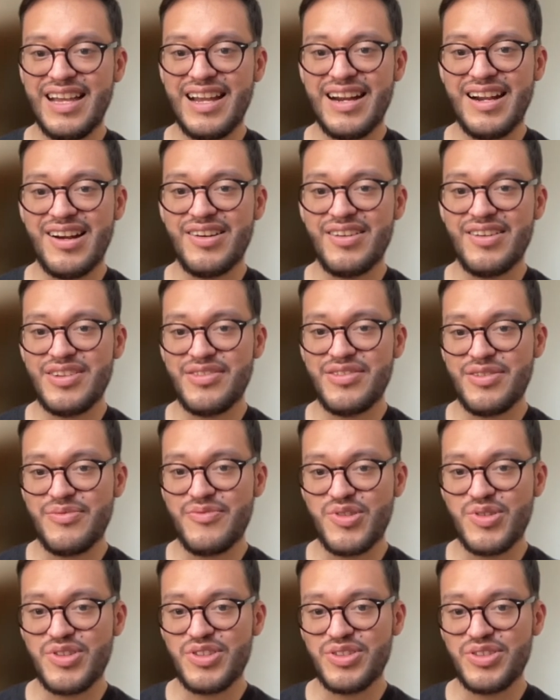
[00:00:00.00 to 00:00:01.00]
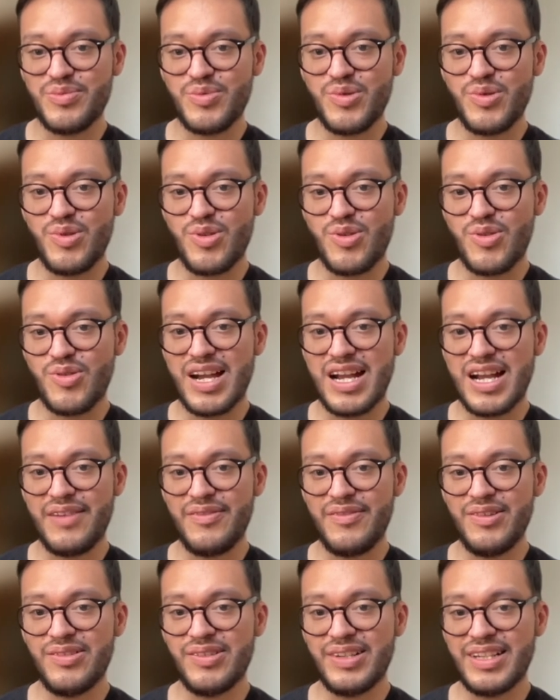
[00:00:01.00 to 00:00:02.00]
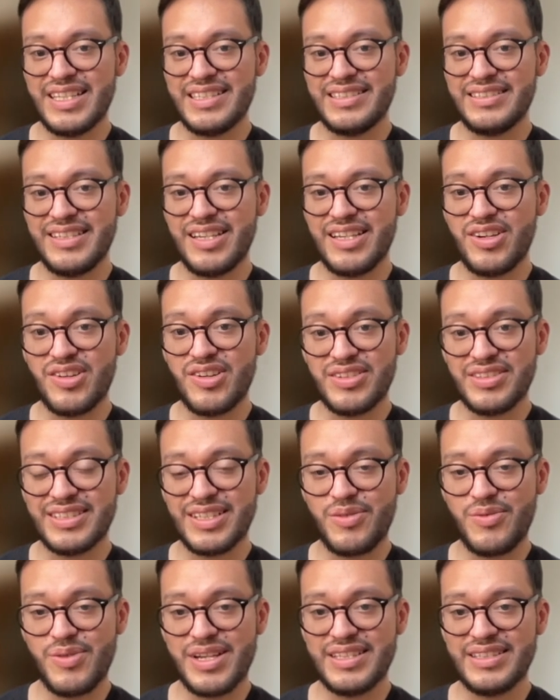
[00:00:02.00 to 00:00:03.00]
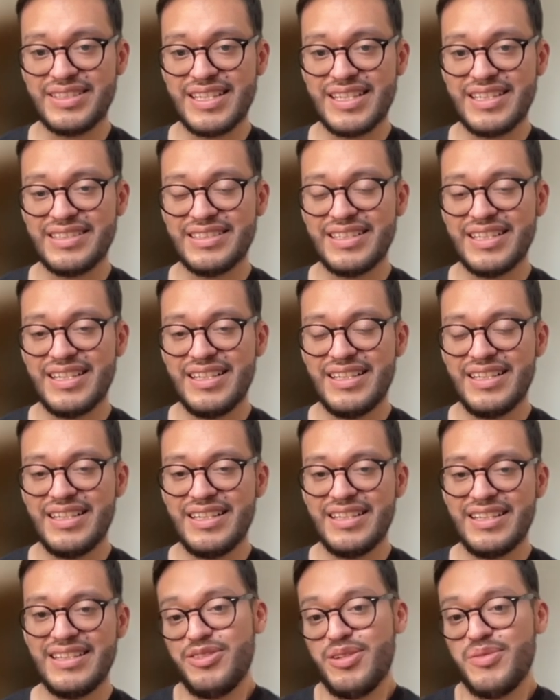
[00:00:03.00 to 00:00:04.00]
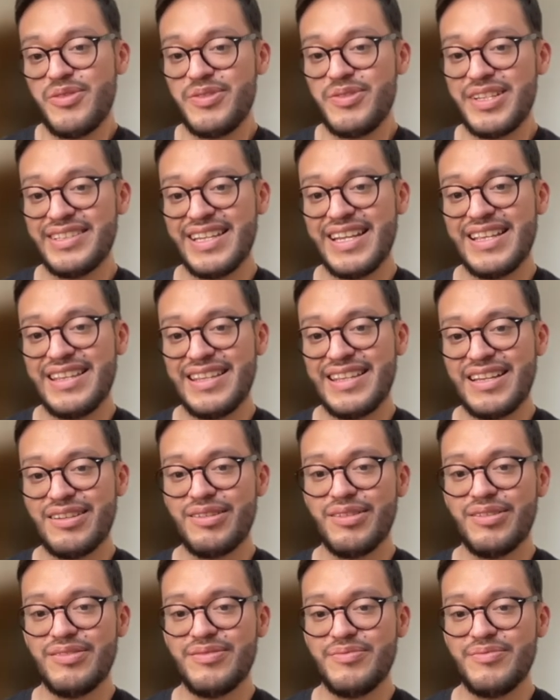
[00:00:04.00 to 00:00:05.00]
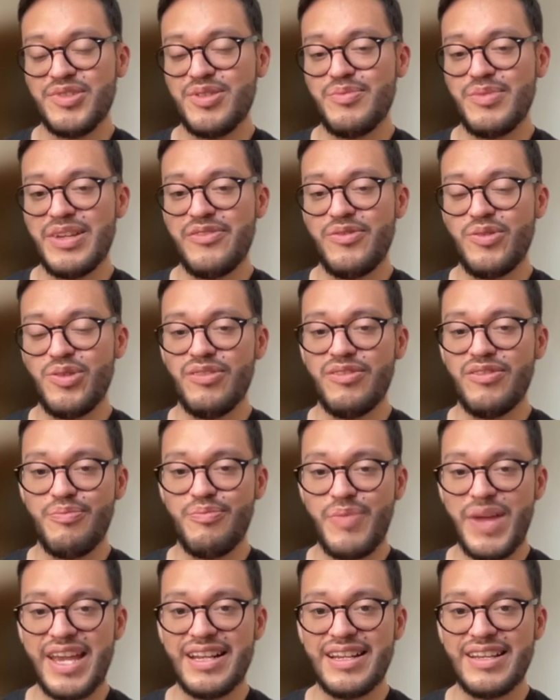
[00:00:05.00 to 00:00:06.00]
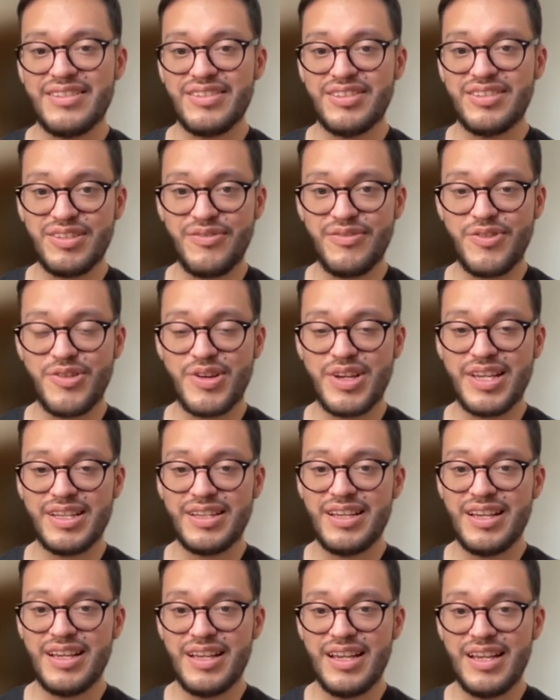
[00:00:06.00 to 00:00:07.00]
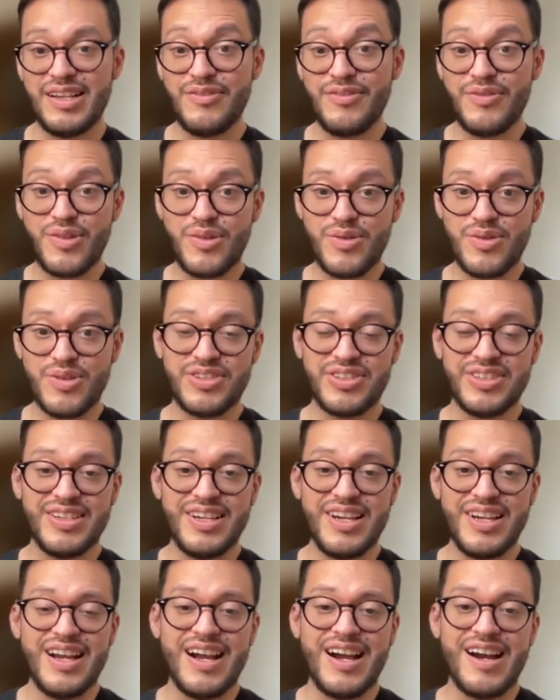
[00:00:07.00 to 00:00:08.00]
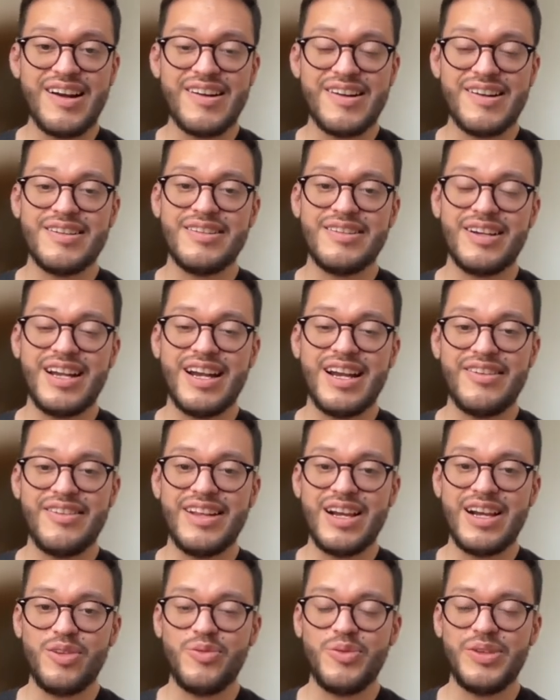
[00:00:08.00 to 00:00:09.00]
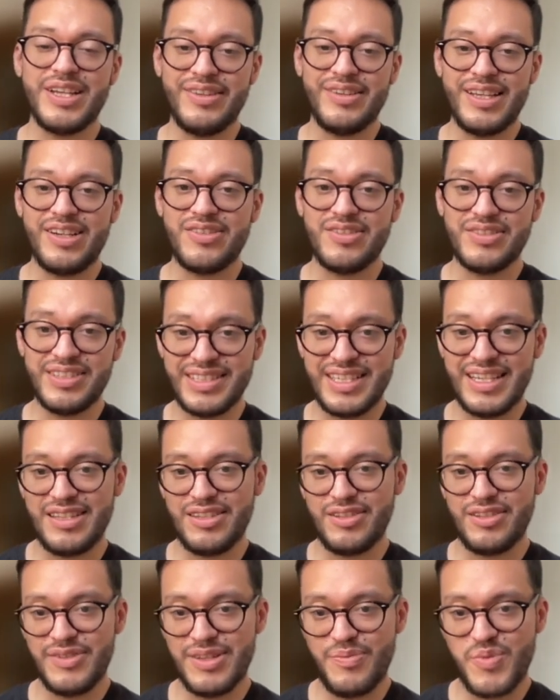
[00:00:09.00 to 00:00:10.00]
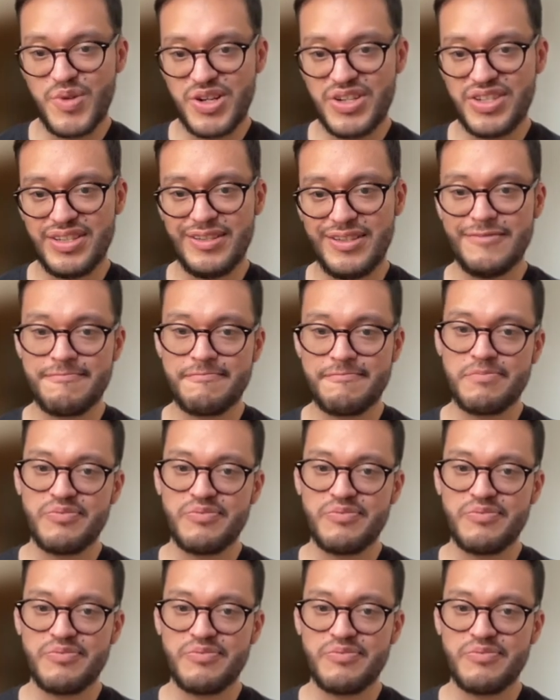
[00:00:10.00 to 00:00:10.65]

that are irreversible or have long lasting consequences. Some of these entail some level of pain and suffering, and of course, are carried out without the consent of the person.